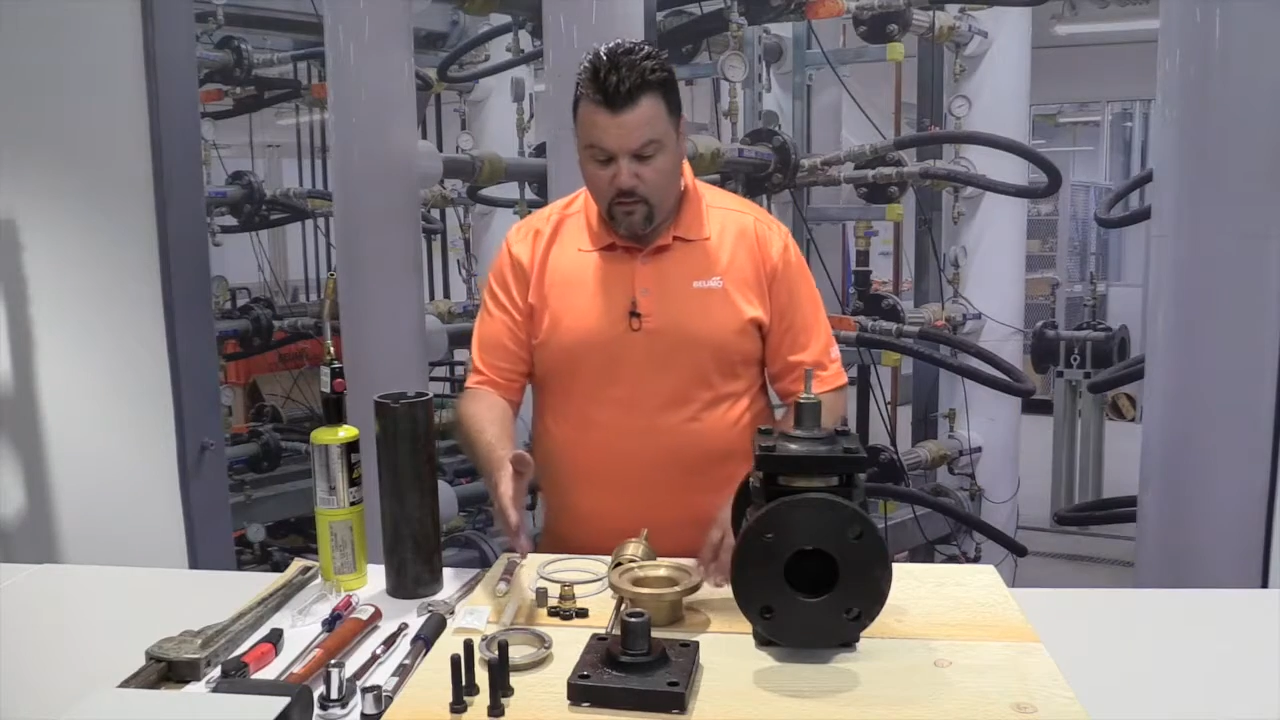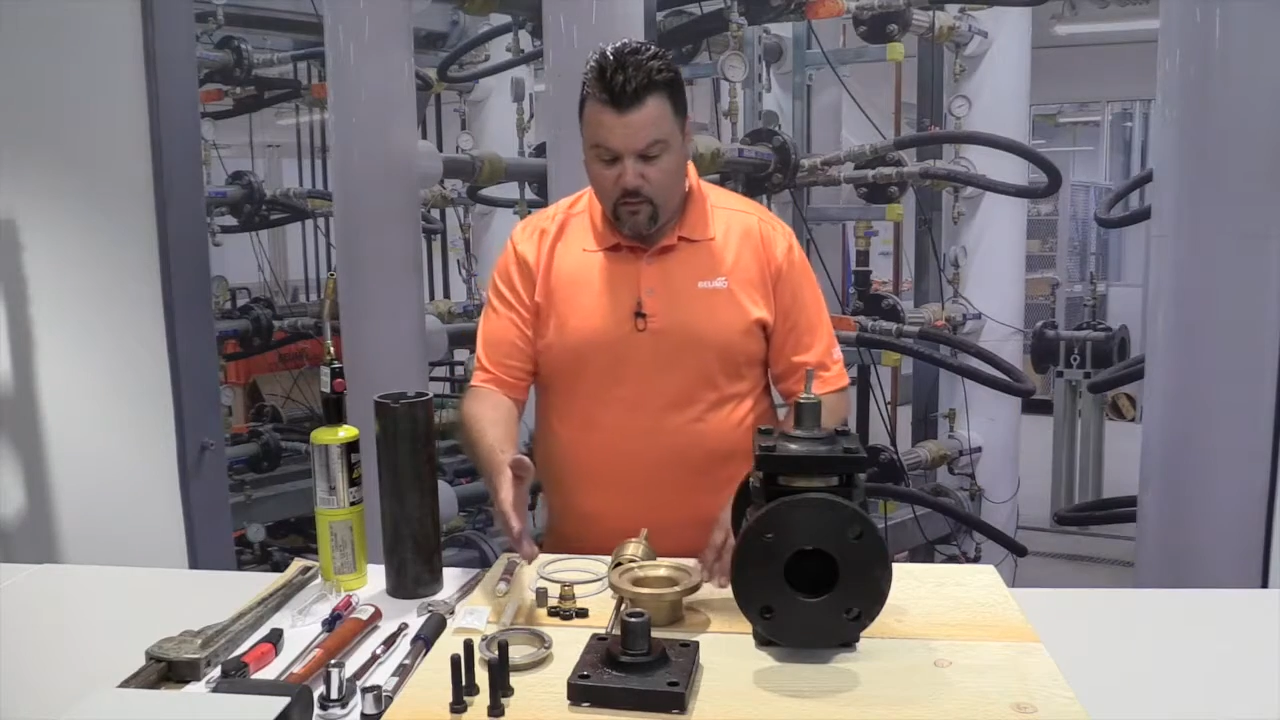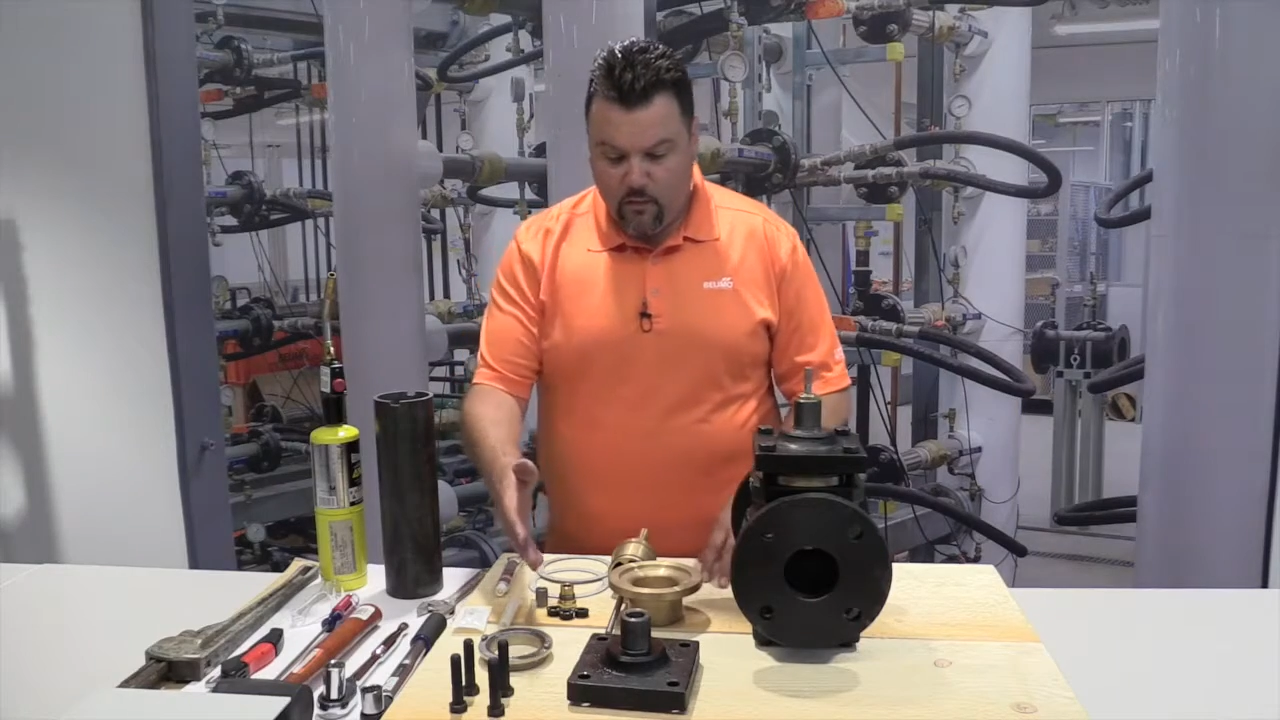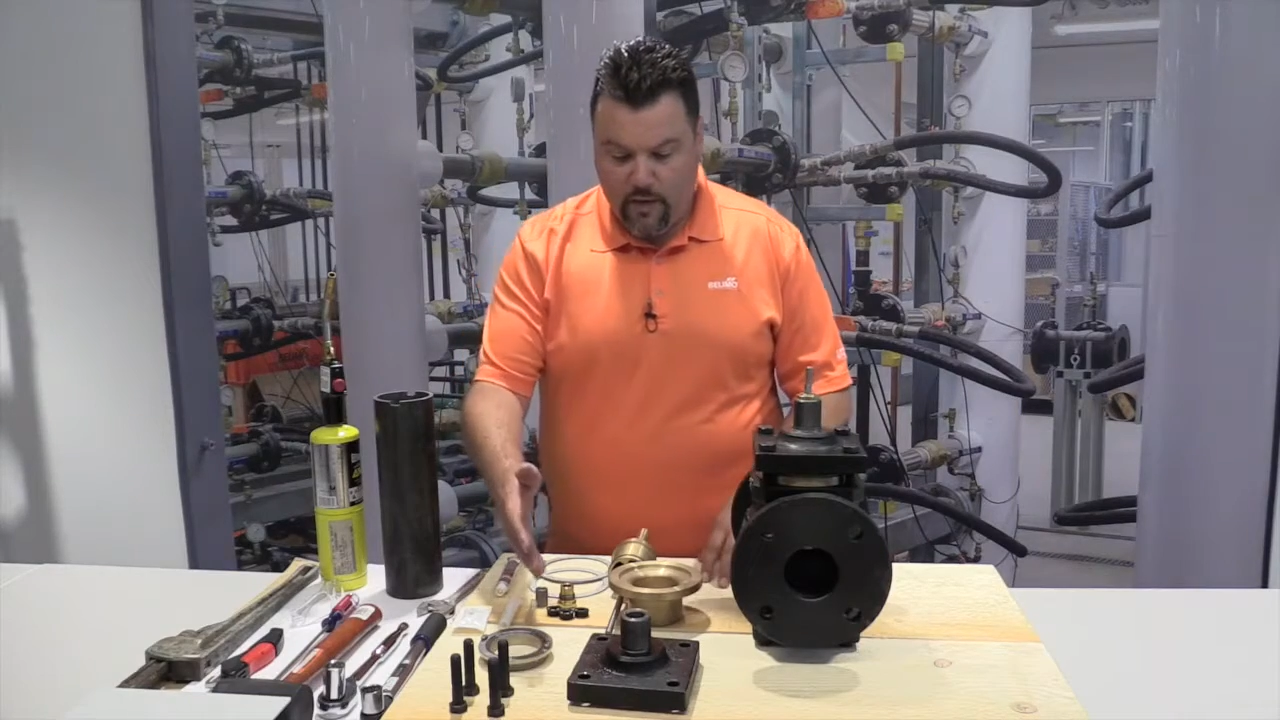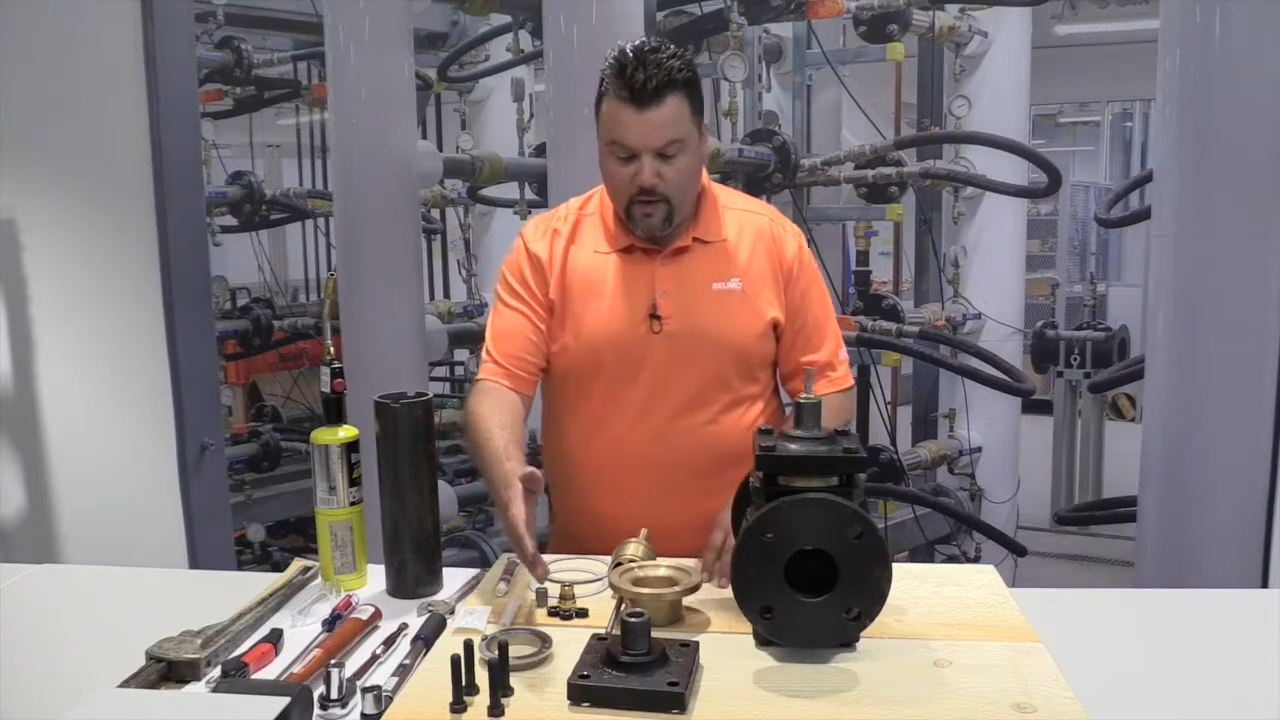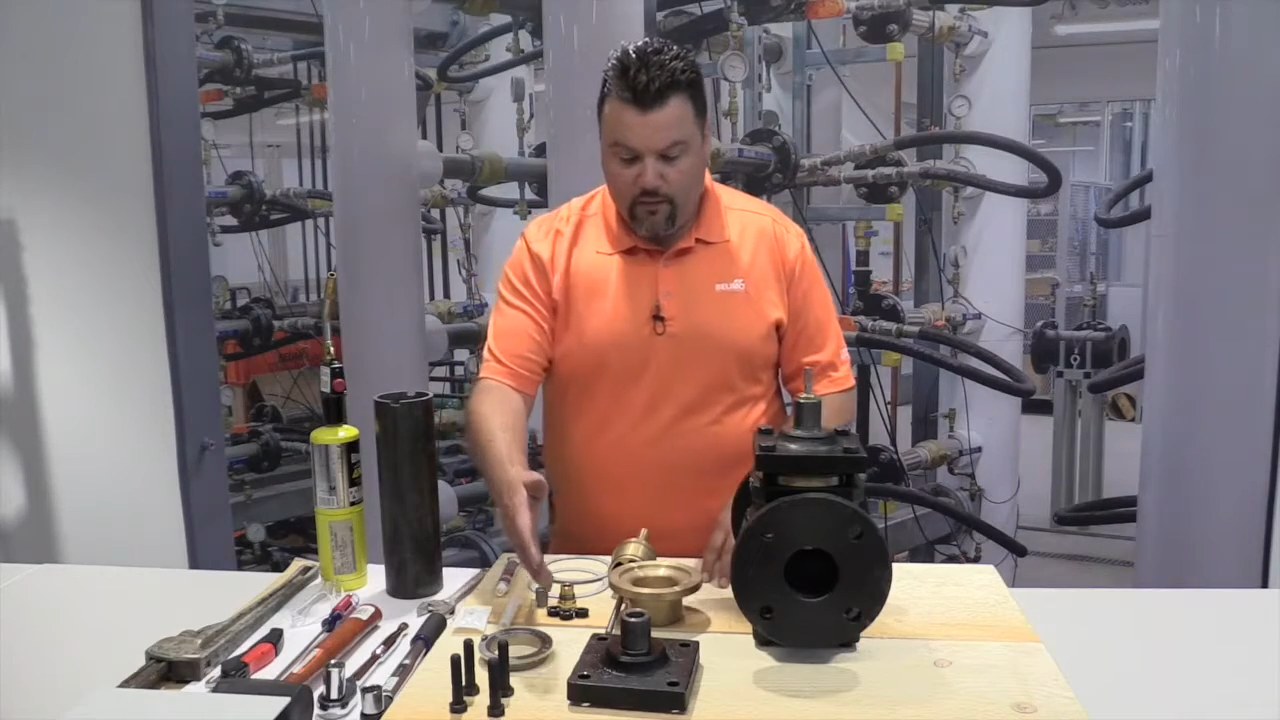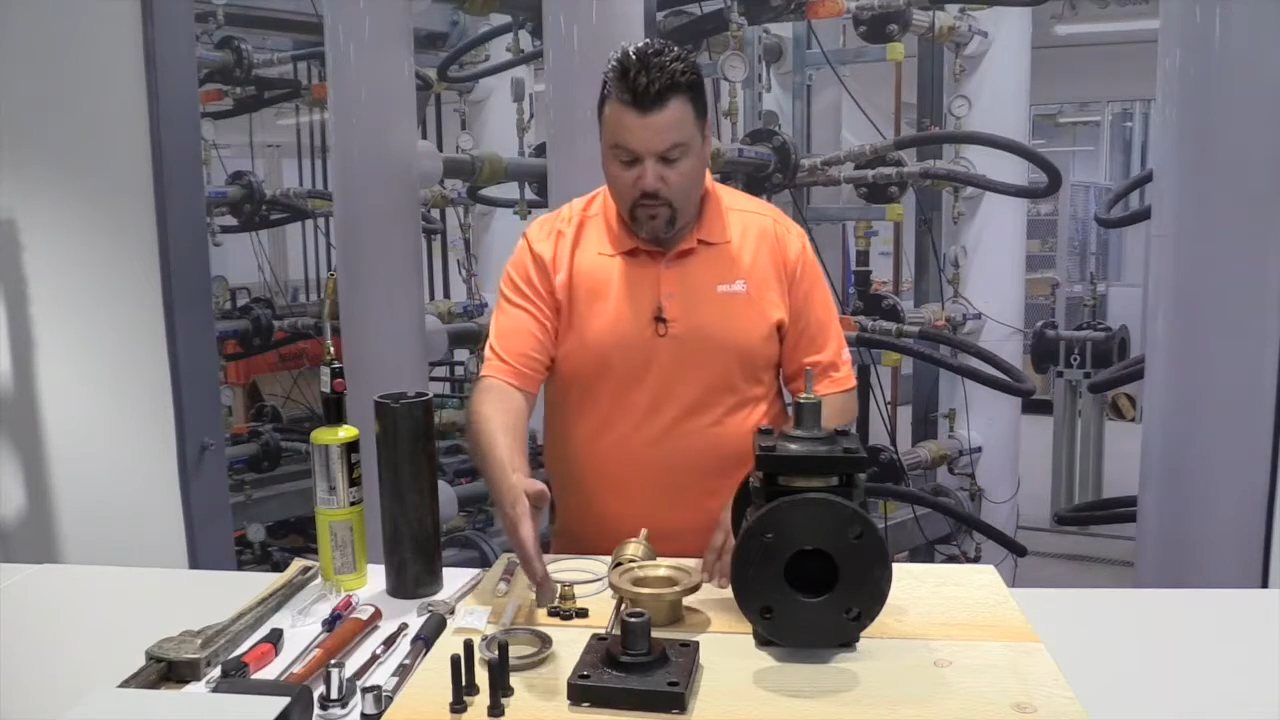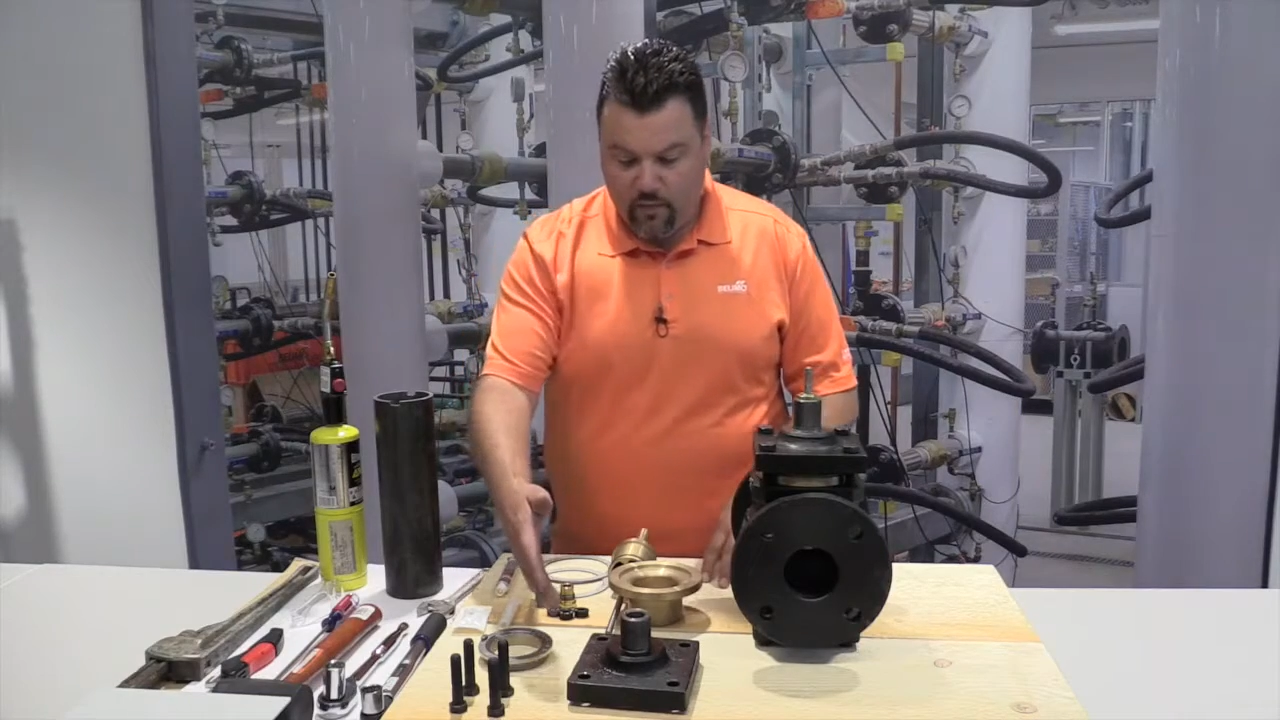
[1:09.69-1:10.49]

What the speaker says: What we have here